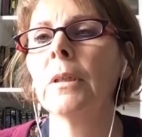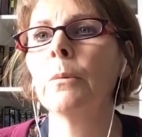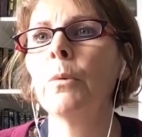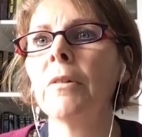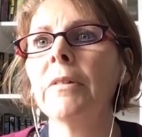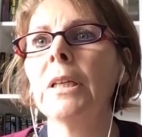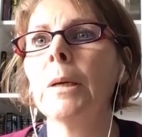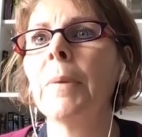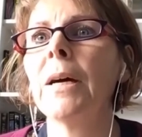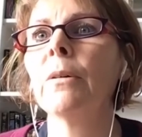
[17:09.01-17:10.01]
worrying
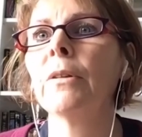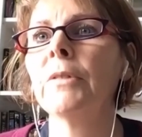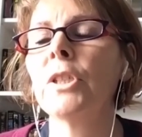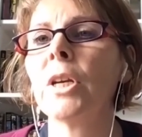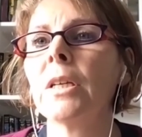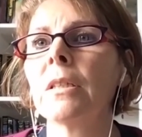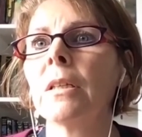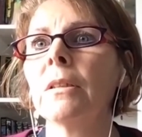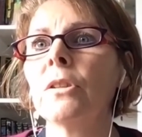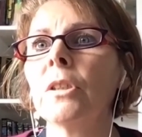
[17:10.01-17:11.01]
about the
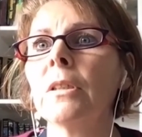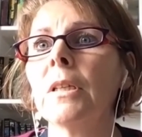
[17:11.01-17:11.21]
rejection,